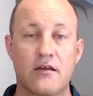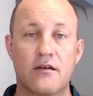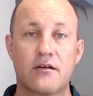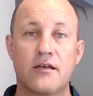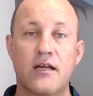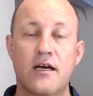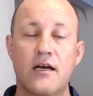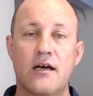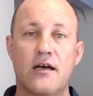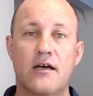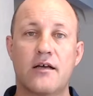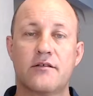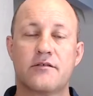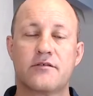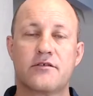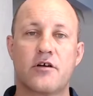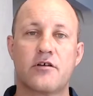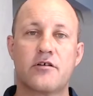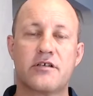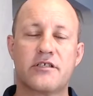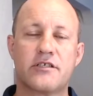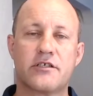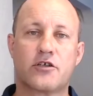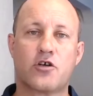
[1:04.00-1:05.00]
No, so
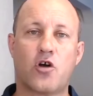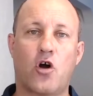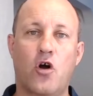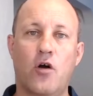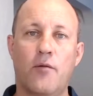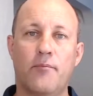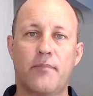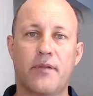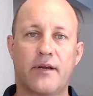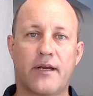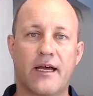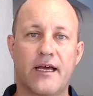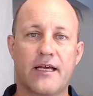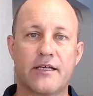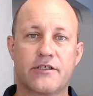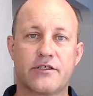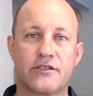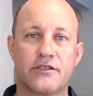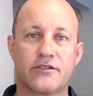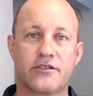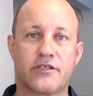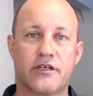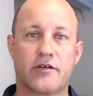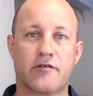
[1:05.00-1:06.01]
it's a
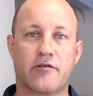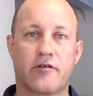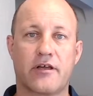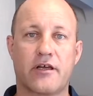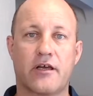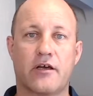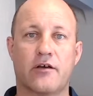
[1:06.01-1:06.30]
combination generally